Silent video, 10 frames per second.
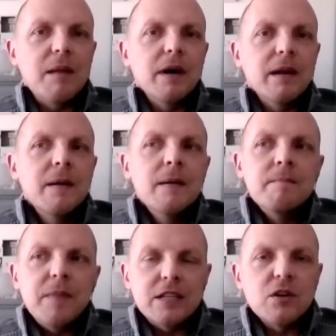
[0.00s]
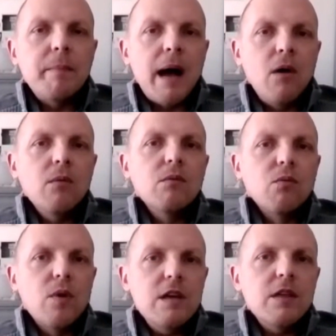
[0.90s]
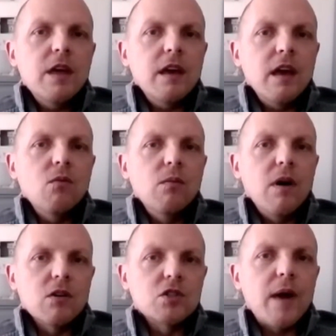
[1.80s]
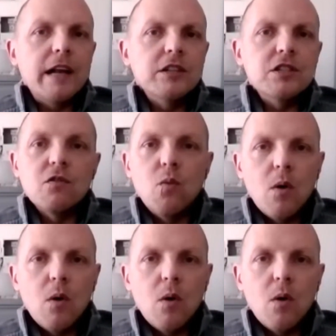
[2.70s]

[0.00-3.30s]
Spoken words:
but it's about rethinking our strategies,